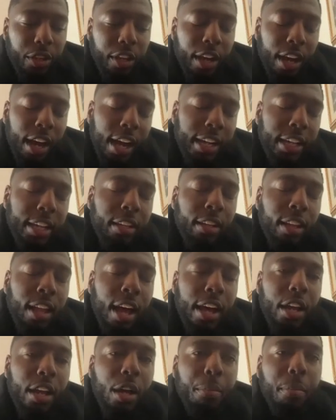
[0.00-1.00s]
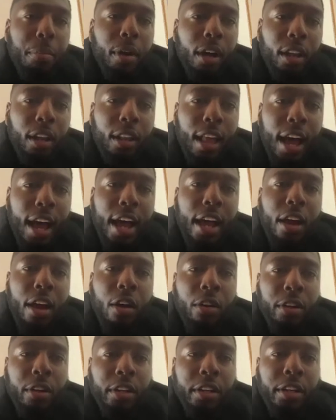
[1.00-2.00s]
I can line up a lot
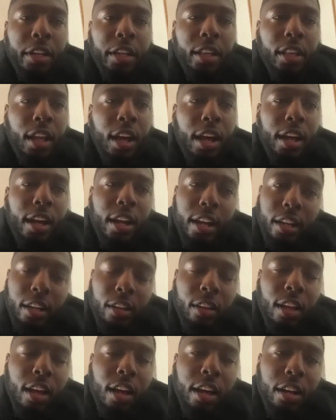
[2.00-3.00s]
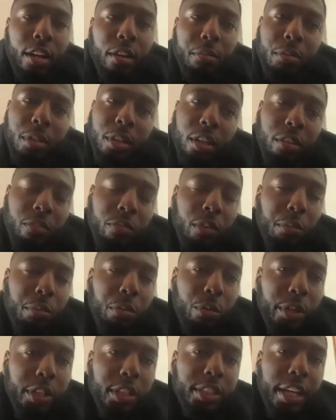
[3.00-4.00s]
on the D line. I can line up to from
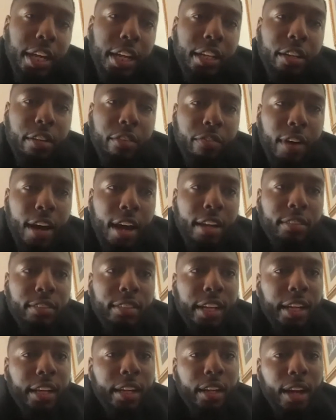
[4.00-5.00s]
3-tech to 5-tech.